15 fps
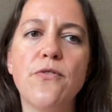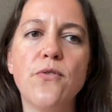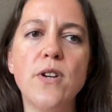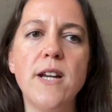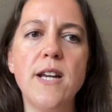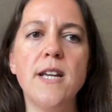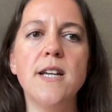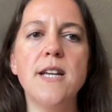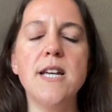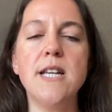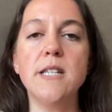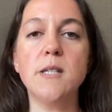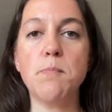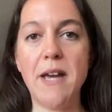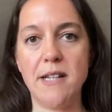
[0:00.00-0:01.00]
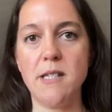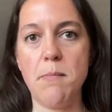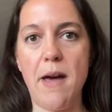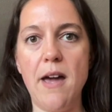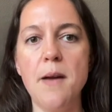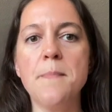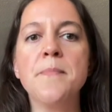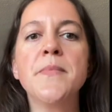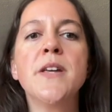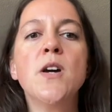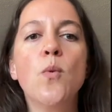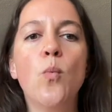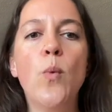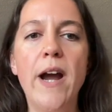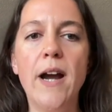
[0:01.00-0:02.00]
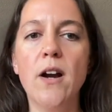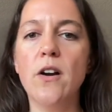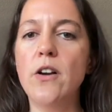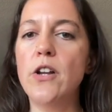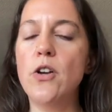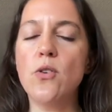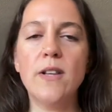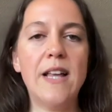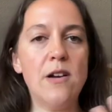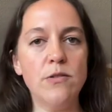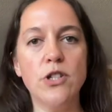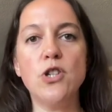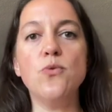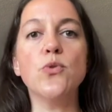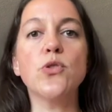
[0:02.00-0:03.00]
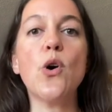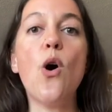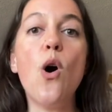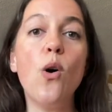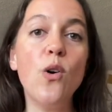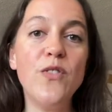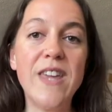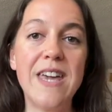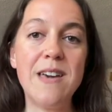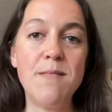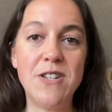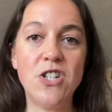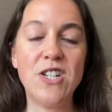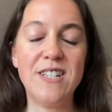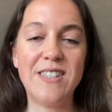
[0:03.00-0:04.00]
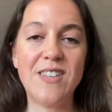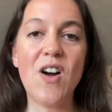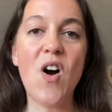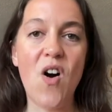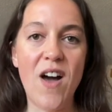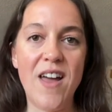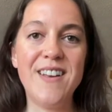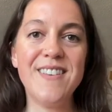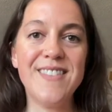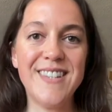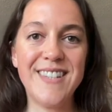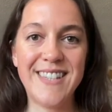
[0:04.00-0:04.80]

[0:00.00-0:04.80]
free is Pixabay, where you're allowed to use all of the images on the